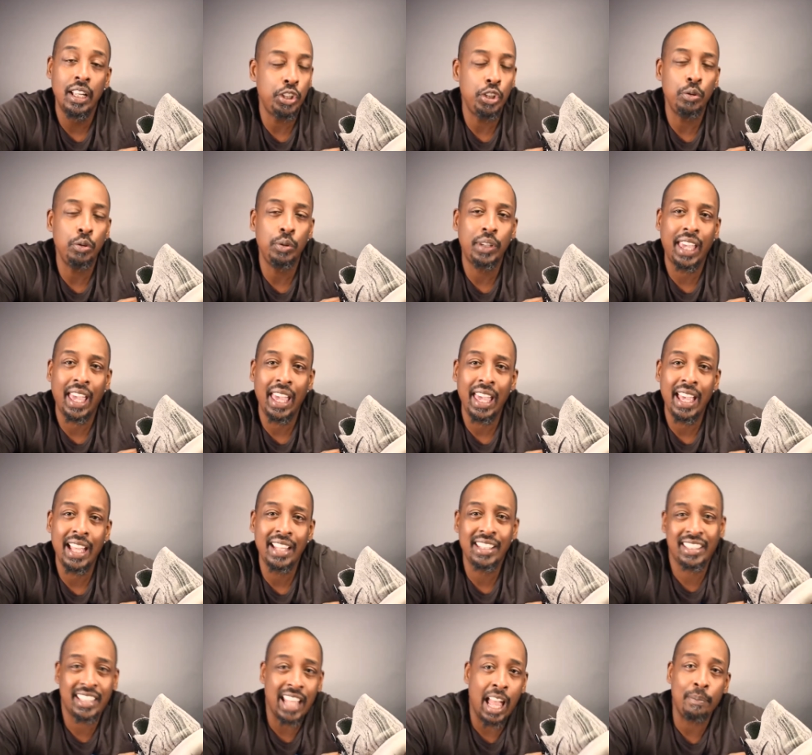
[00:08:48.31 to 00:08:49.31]
you
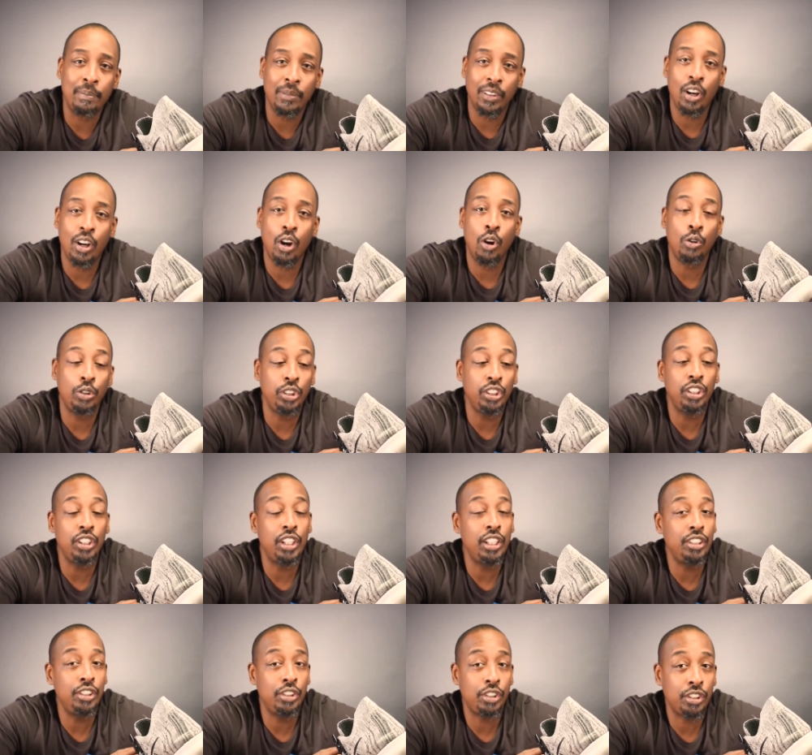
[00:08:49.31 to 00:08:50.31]
can stop and go, and
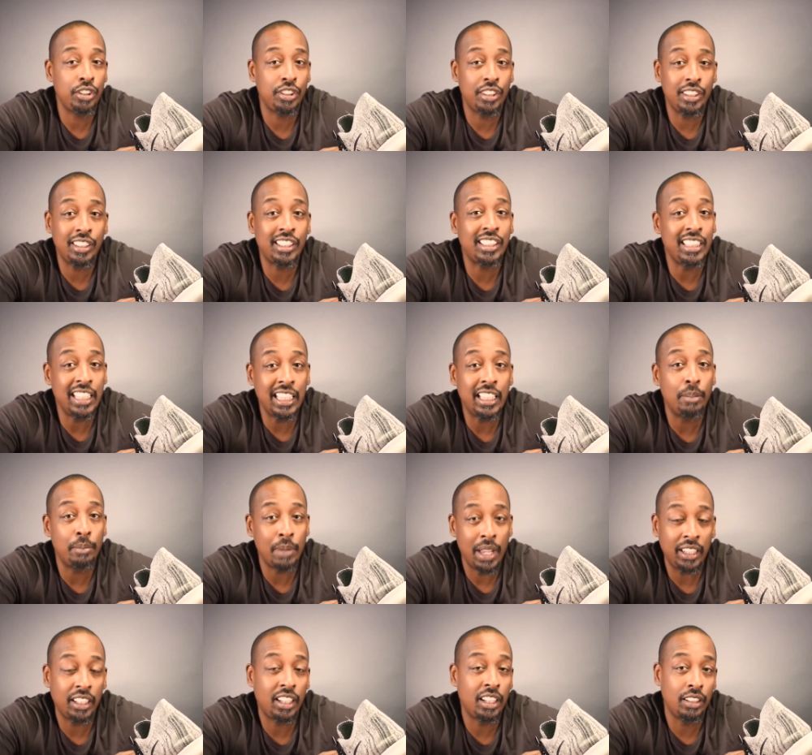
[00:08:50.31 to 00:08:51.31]
your sneaker
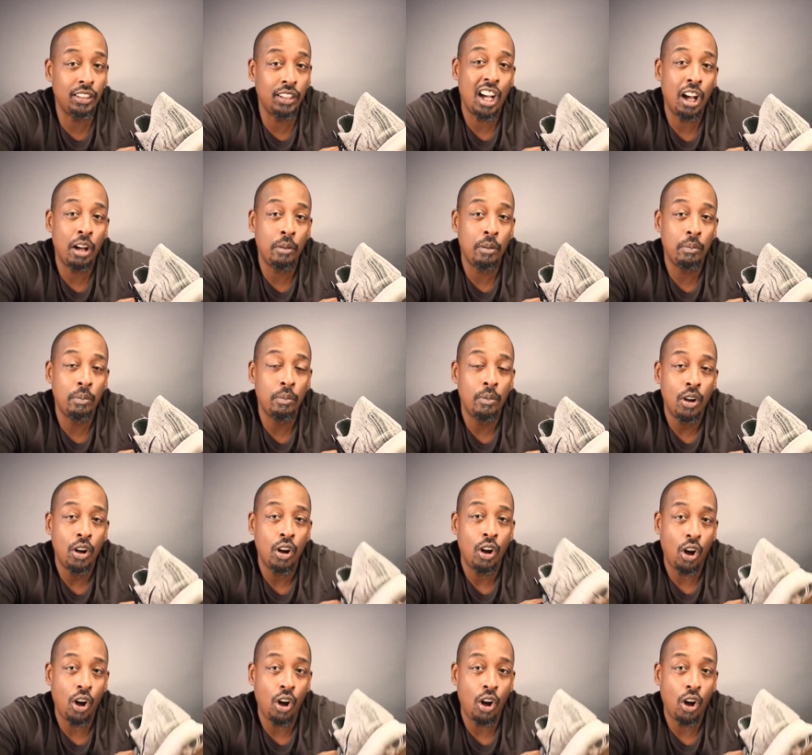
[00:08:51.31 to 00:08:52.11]
might come